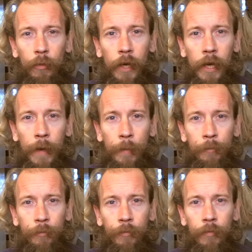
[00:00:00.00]
where
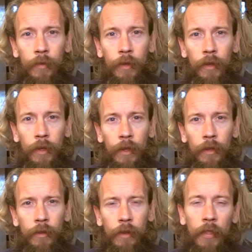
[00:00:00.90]

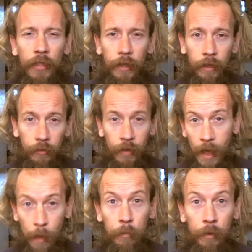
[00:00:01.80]
nothing has
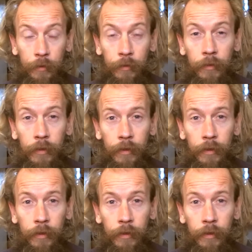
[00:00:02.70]
happened,